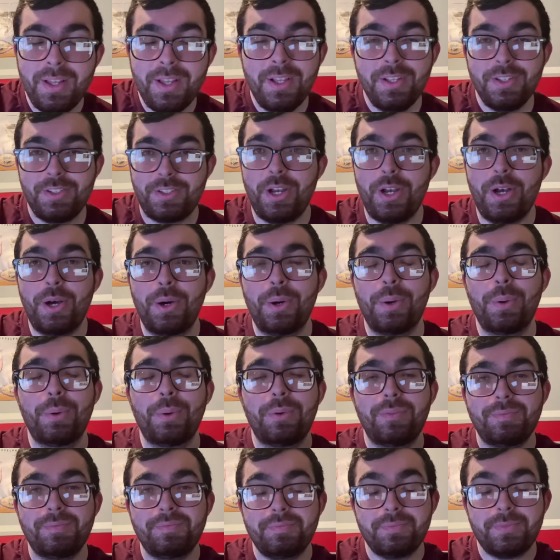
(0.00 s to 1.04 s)
So
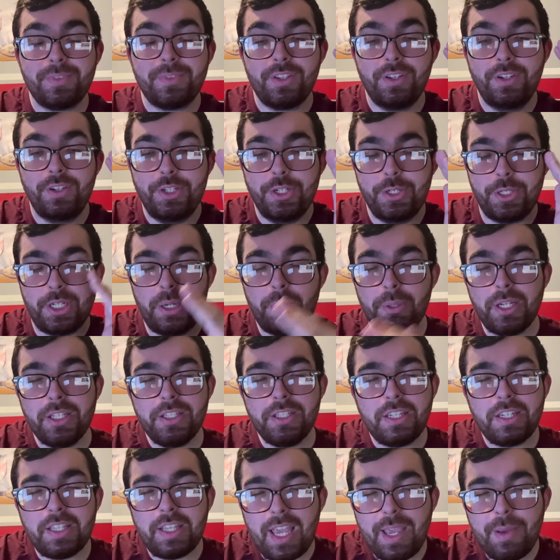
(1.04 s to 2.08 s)
you're going into
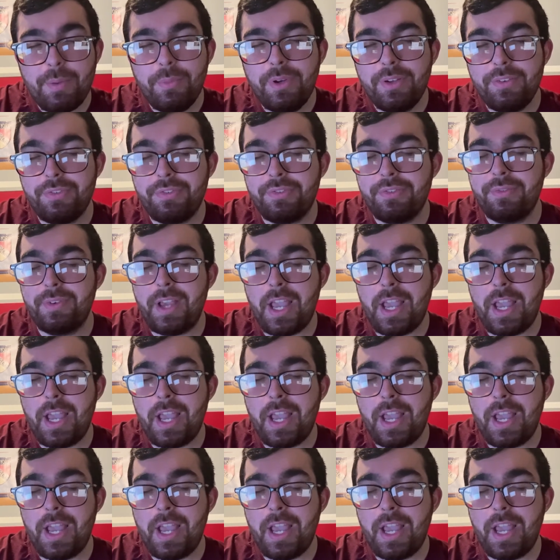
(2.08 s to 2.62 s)
the game with